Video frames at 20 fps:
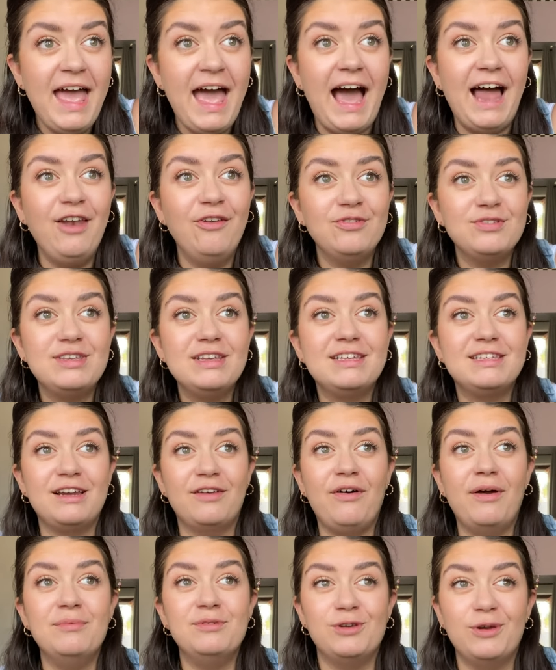and lots of this stuff
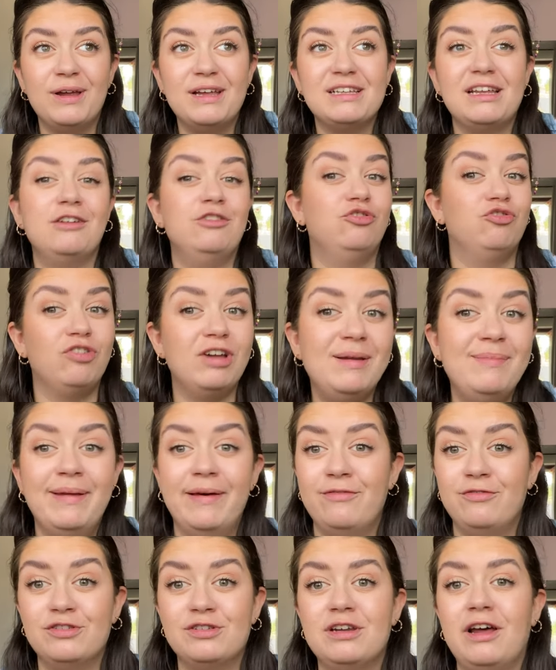i'm doing is like dream
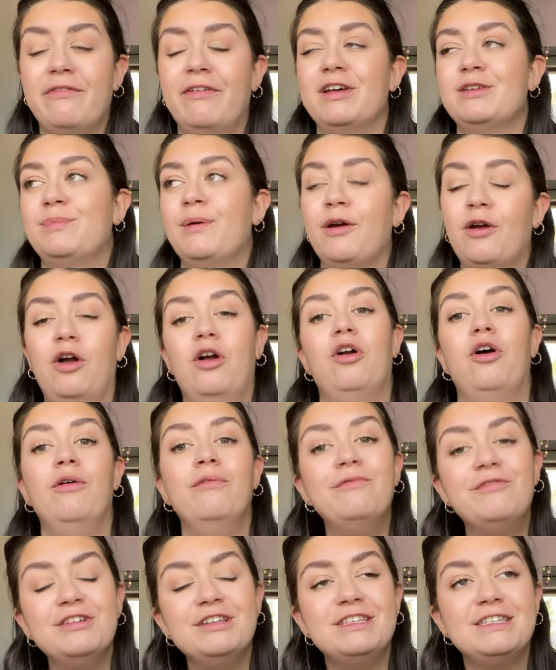level stuff i spoke at a
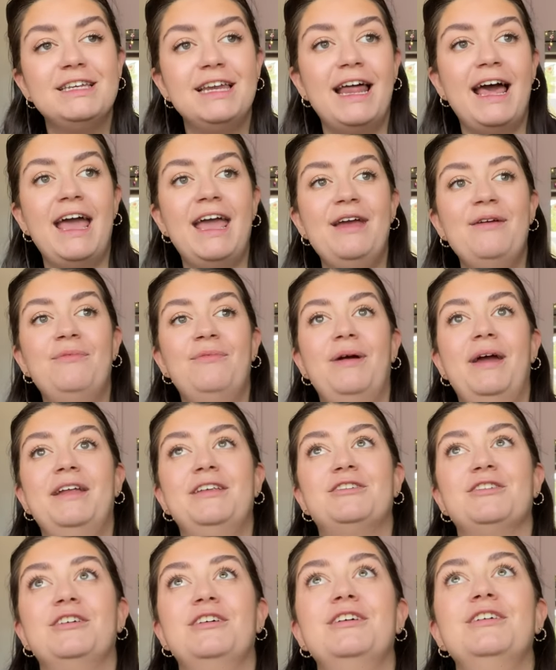conference today
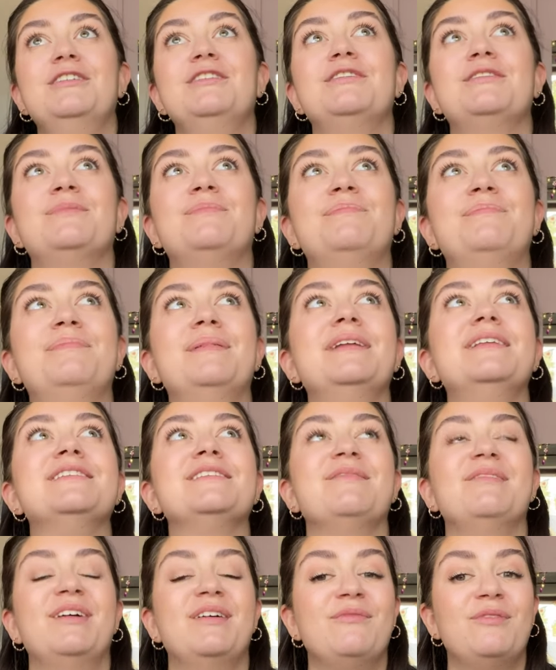which has been
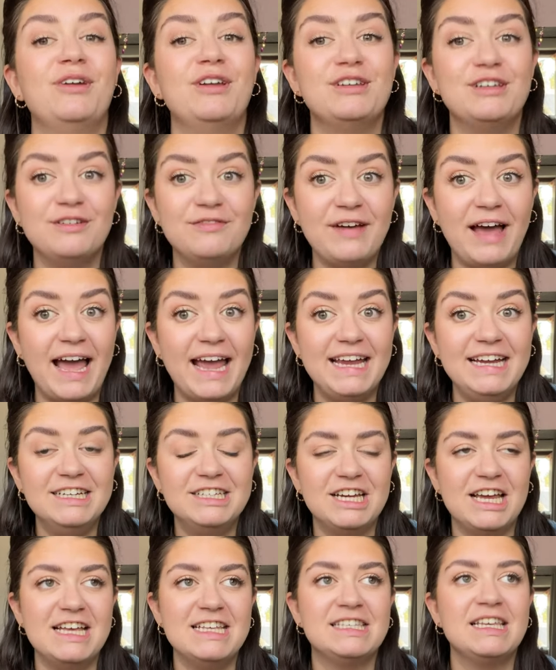something i want to do for
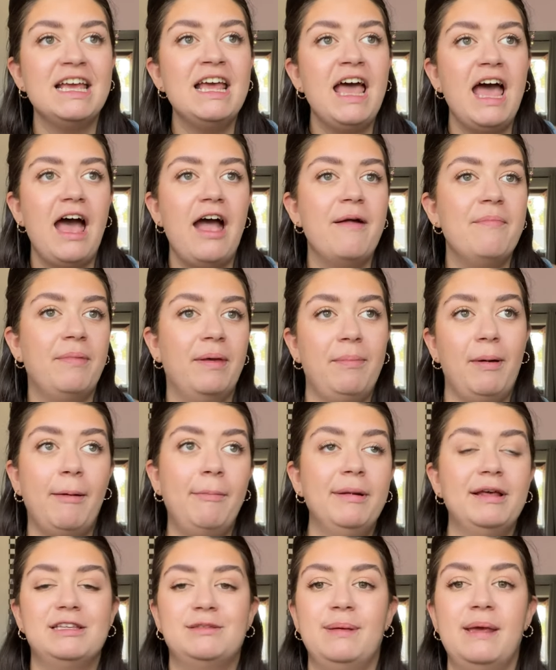ages and um, like
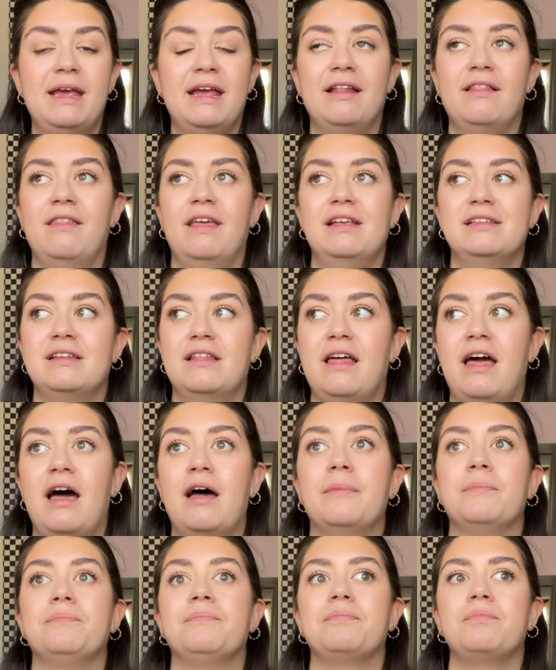public speaking things like
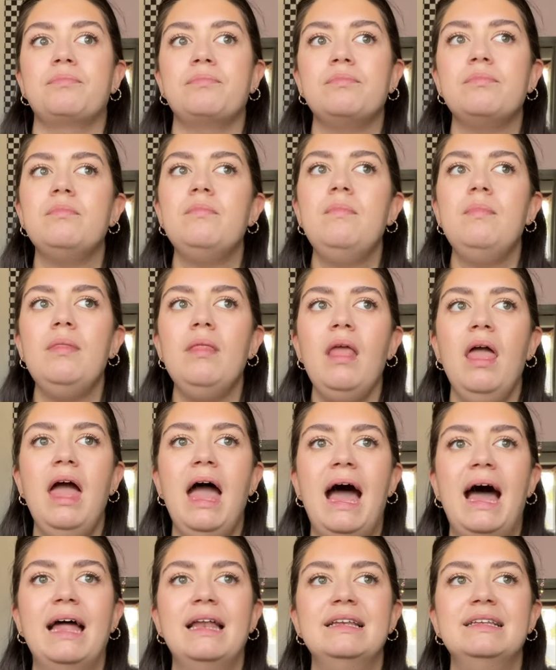that
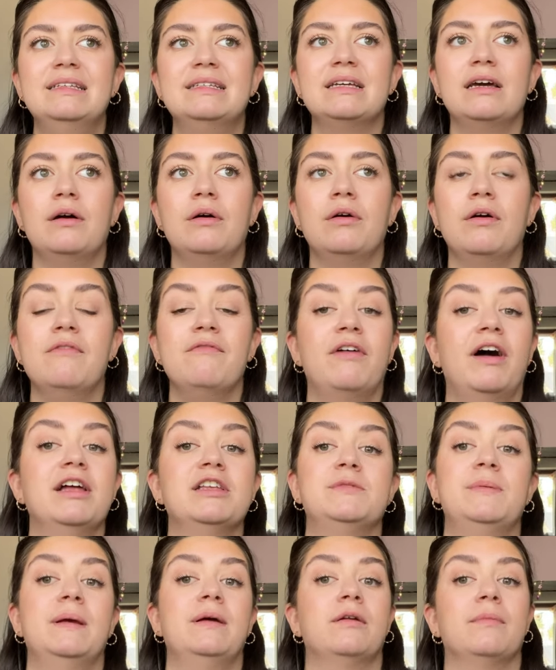and I got invited to
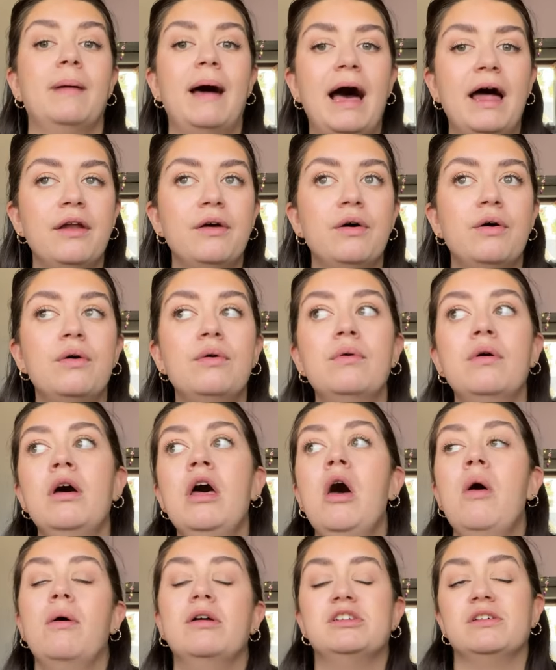speak on a panel,
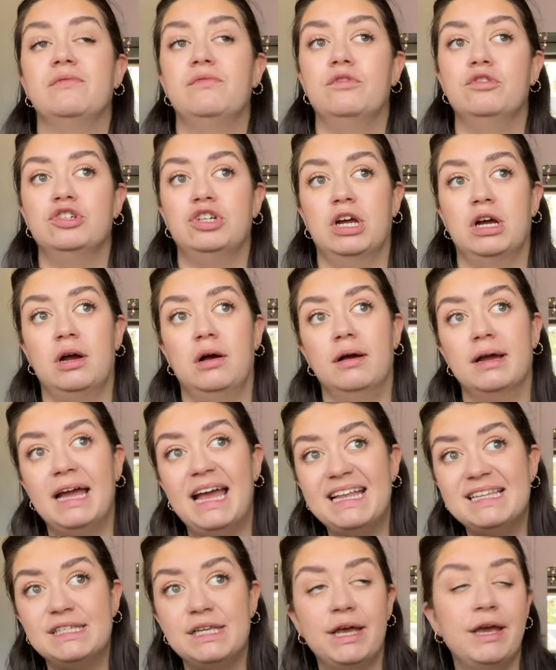which unfortunately I can't
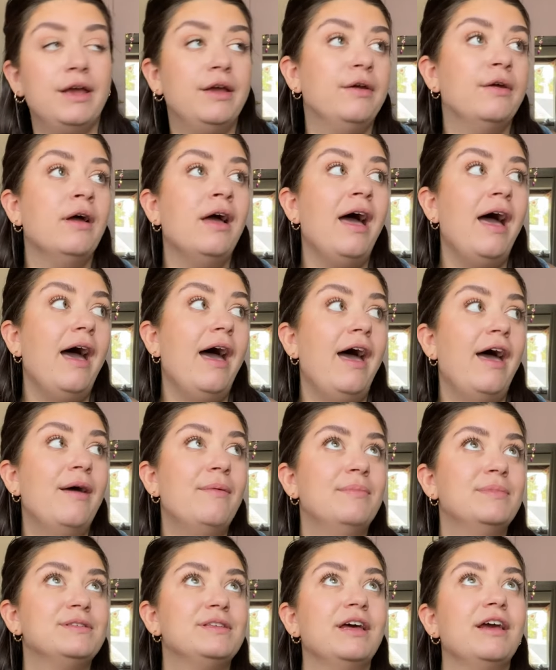get to.
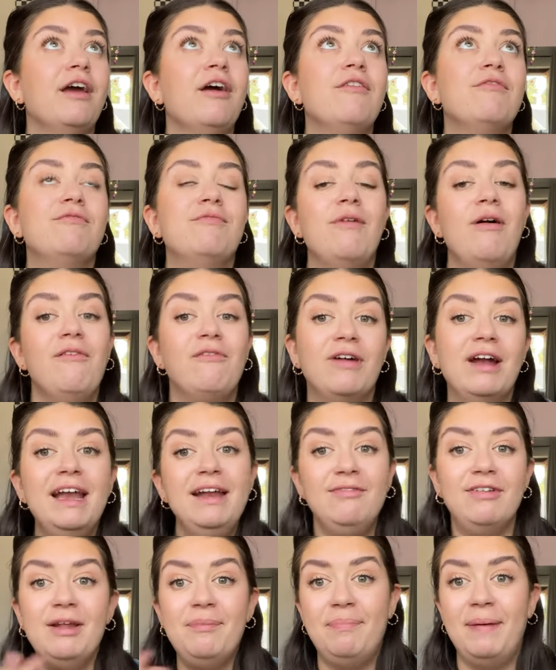Um, so like really
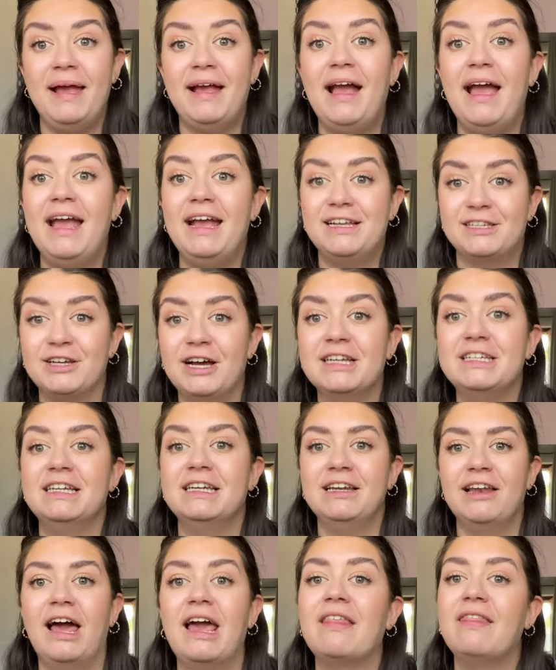really big exciting
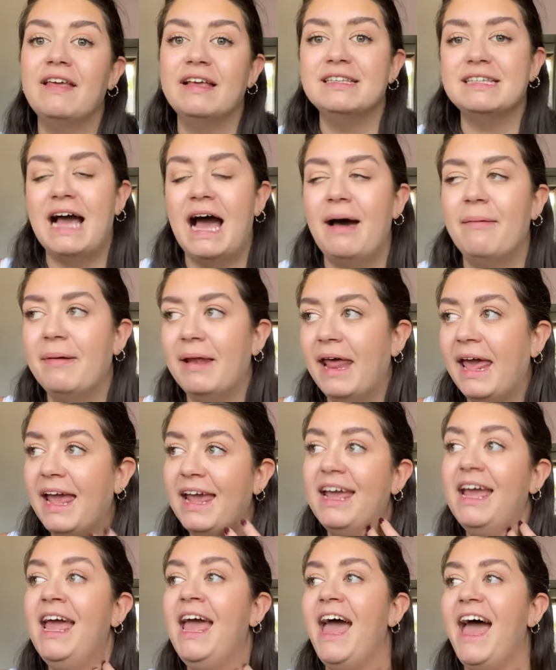life things are
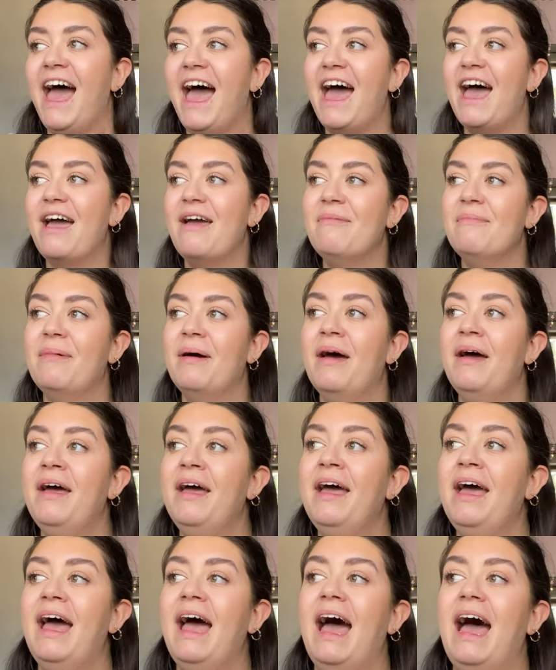happening um
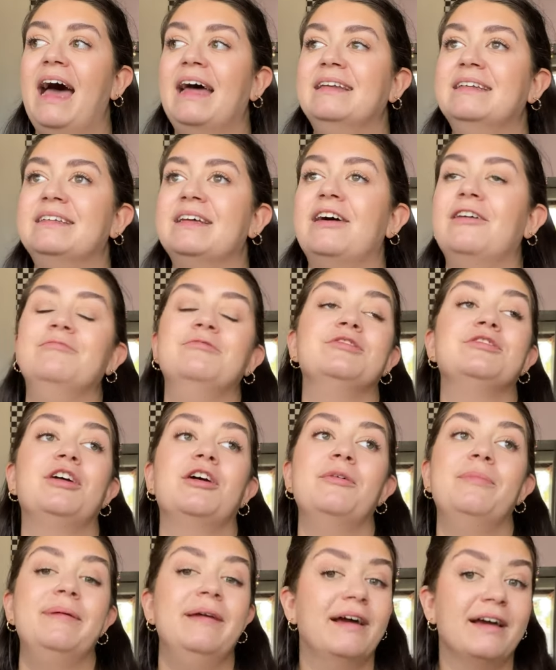and i'm just
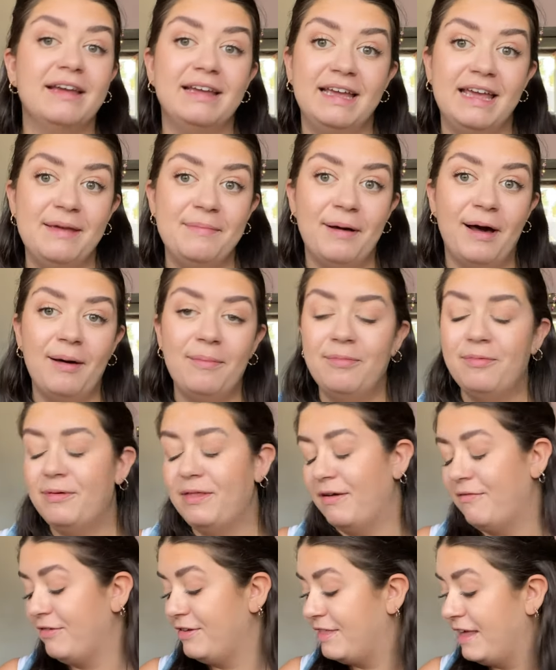hoping i can keep up with
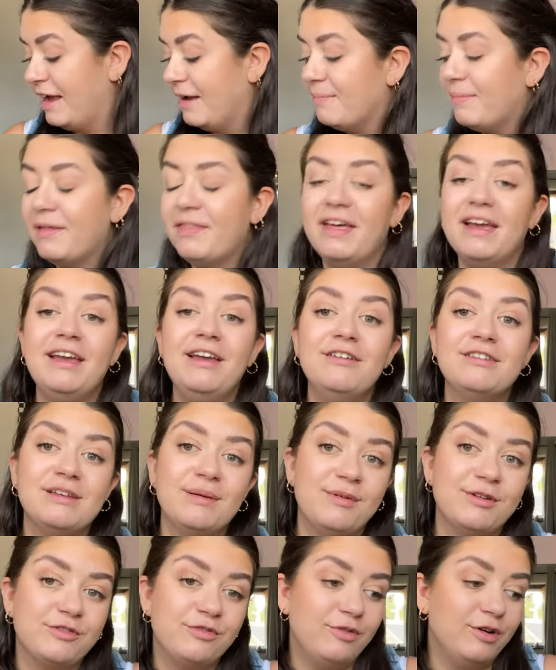everything but thank you so
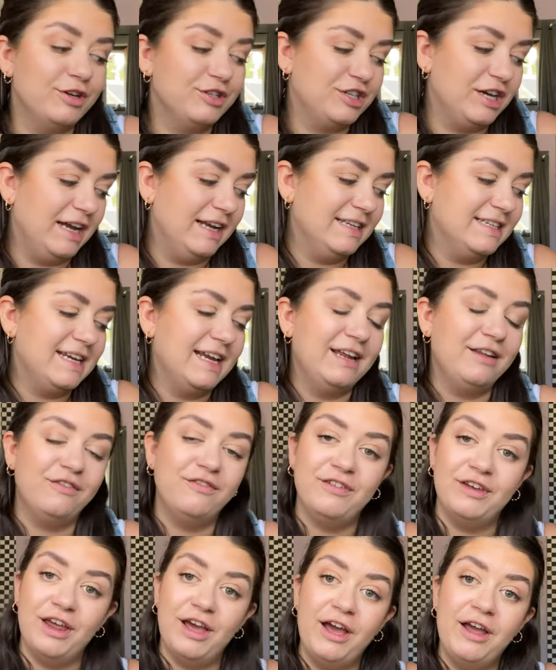much for watching today's
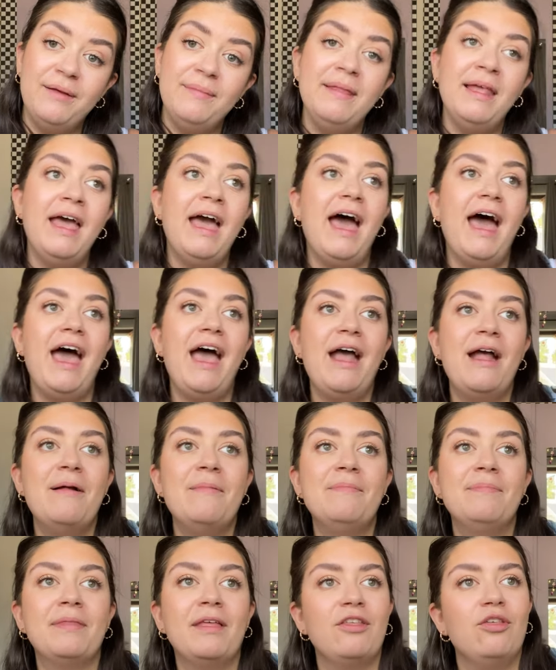video
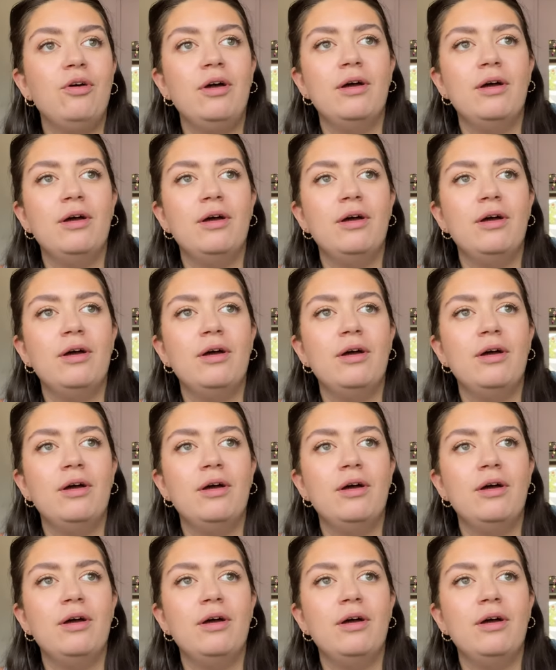um i thought